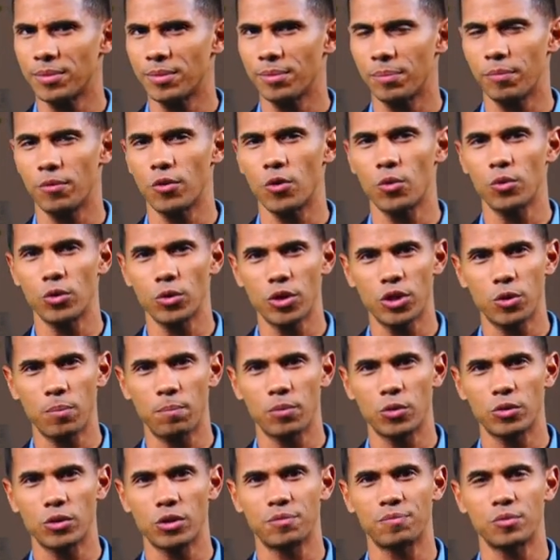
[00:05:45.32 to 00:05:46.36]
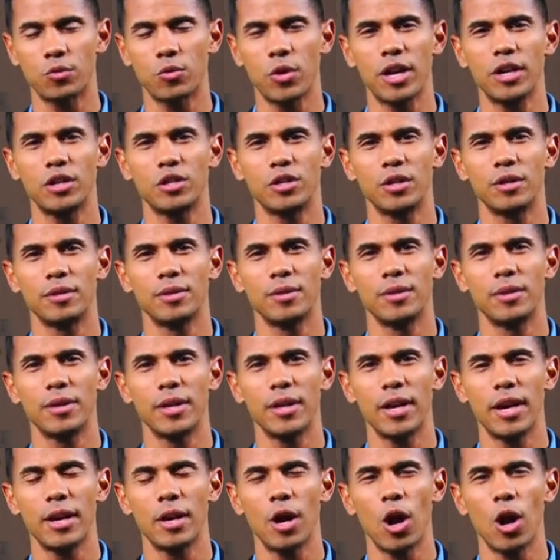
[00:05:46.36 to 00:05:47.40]
nuclear proliferation
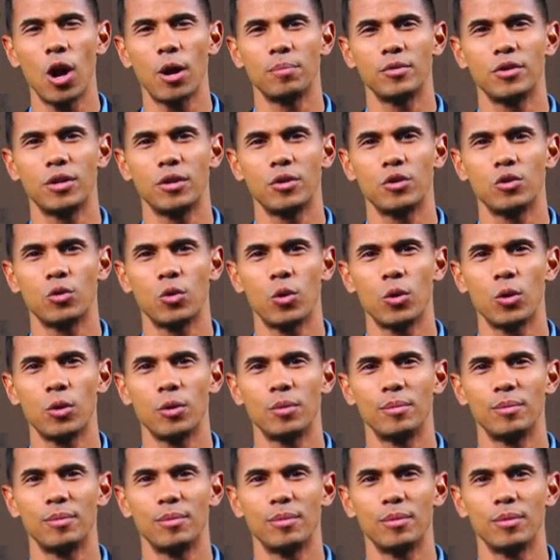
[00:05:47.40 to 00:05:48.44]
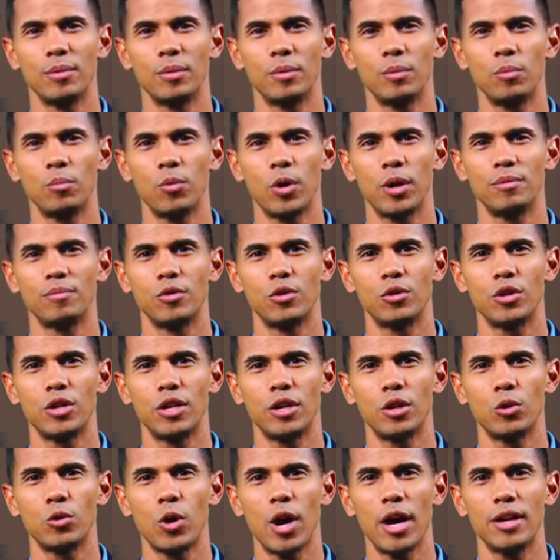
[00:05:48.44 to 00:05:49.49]
and arms control, refugee
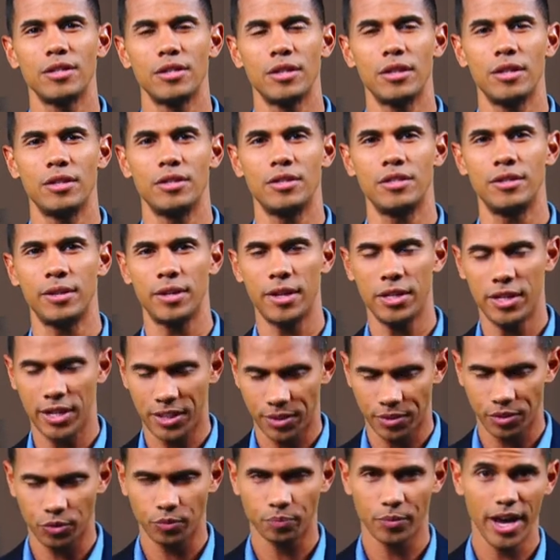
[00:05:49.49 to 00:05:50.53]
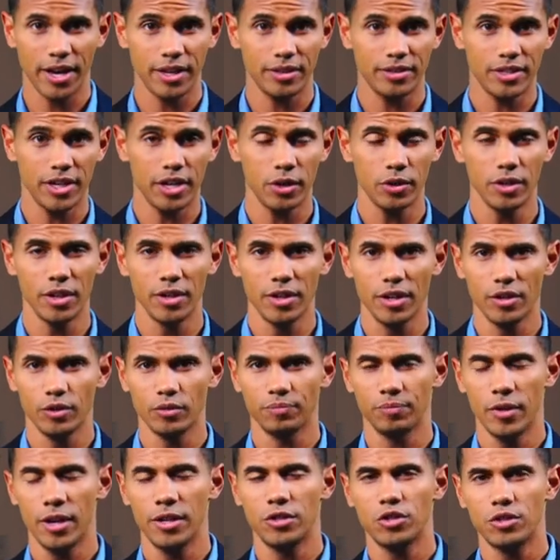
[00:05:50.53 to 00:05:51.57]
crises and humanitarian
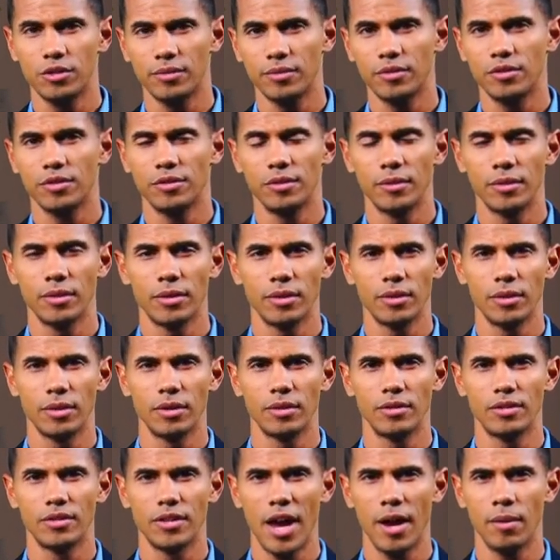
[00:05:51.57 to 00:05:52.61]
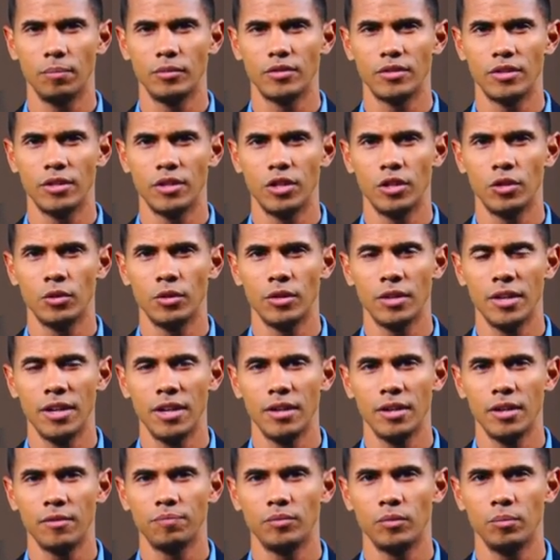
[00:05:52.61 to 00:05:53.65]
interventions, cybersecurity and
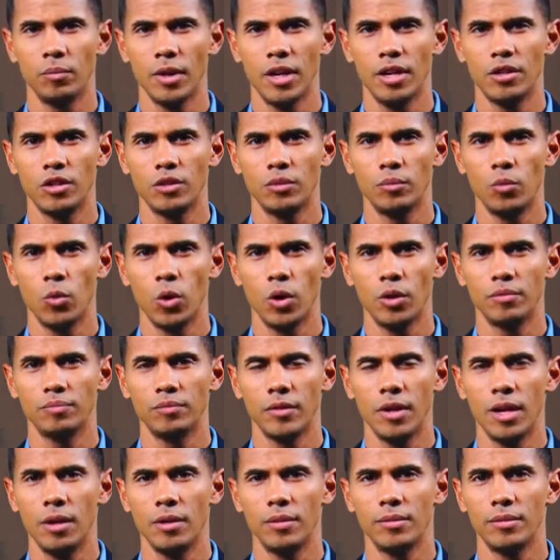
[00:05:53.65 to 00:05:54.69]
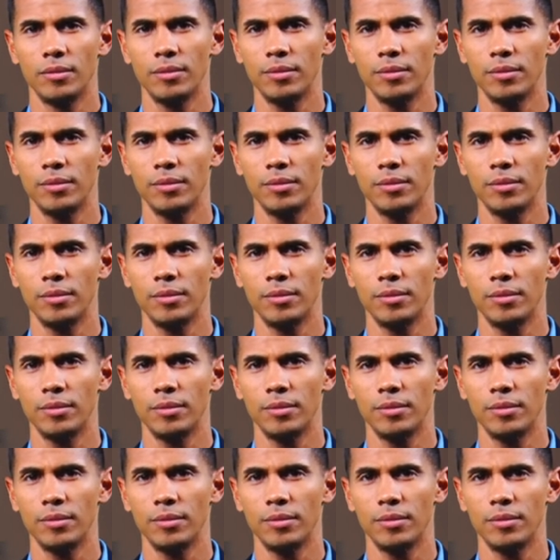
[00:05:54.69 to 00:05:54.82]
information warfare,